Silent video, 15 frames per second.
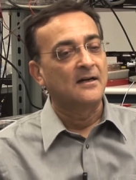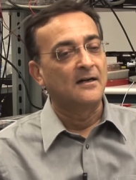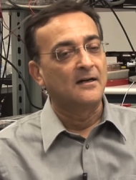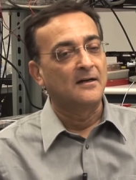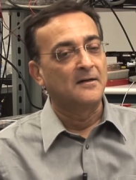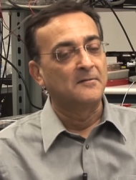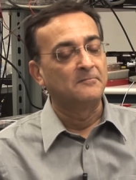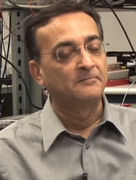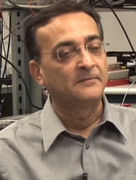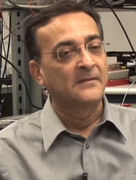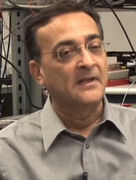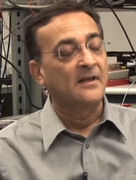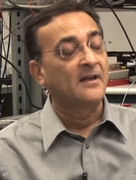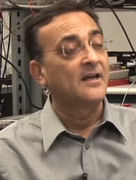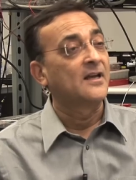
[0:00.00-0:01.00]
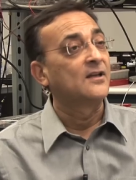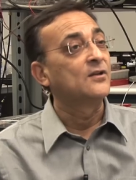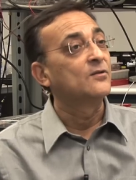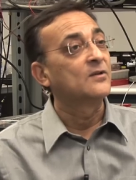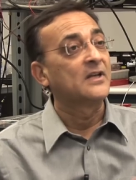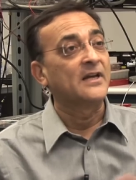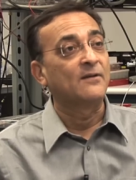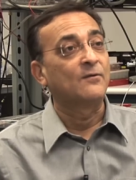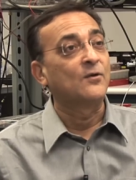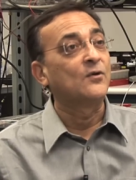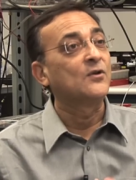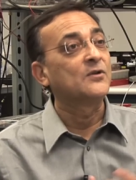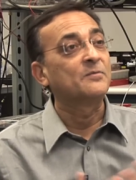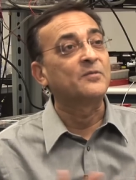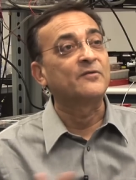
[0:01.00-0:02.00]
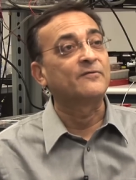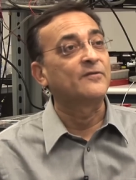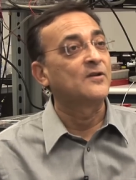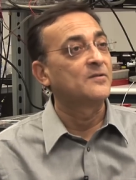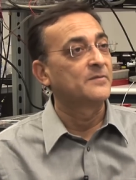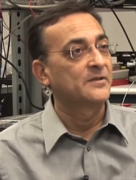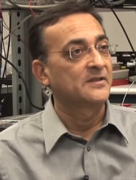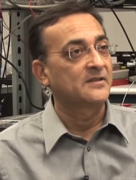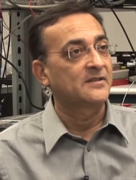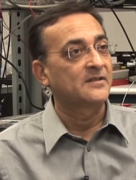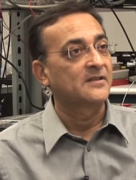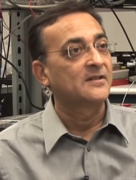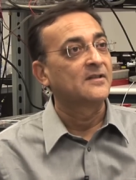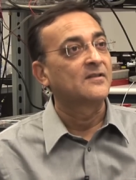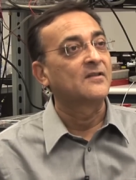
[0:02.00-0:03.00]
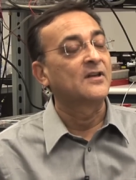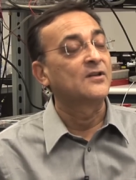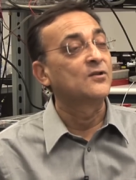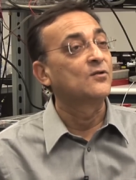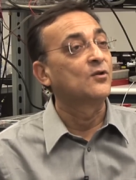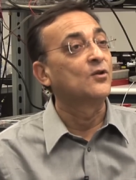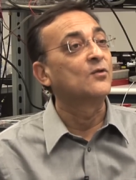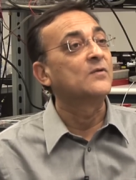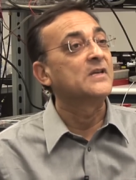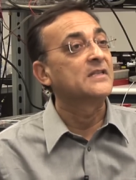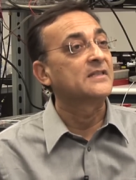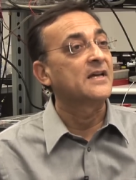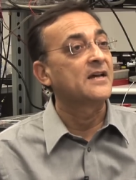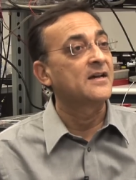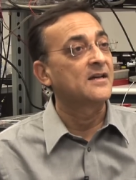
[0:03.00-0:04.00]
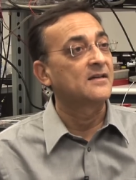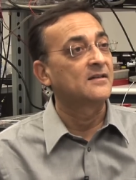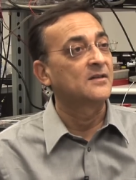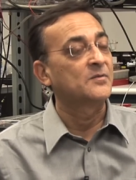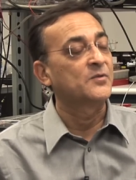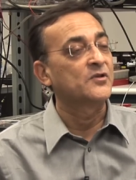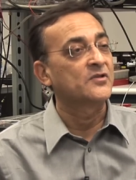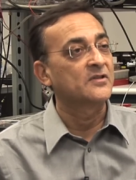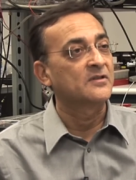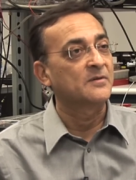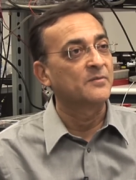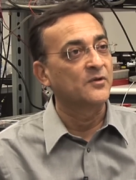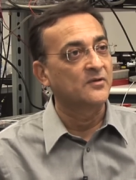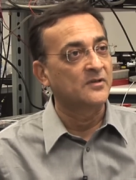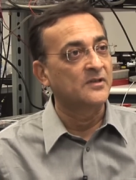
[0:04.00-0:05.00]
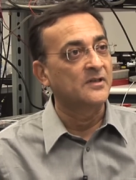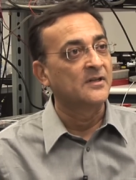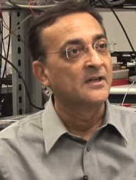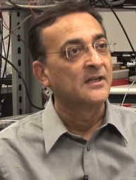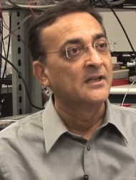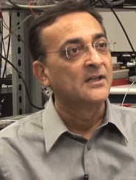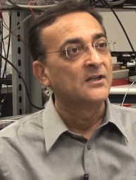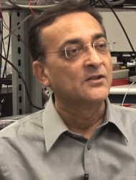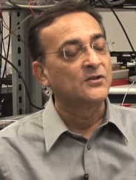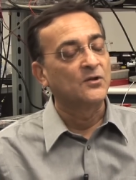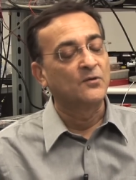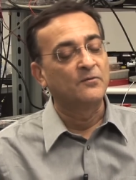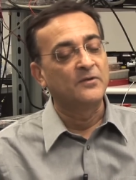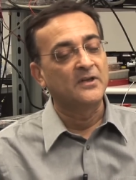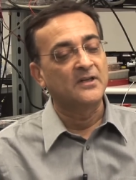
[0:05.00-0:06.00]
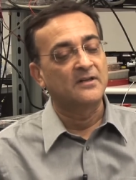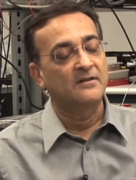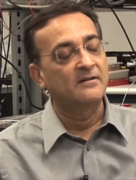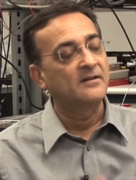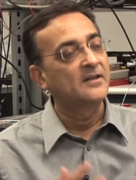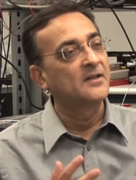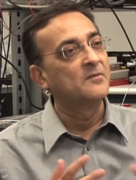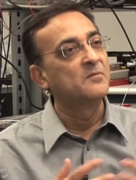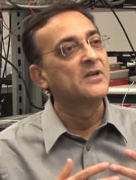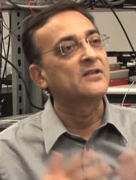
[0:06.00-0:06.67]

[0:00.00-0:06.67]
um, and you will have all the performance that you always had in a personal computer. So we are in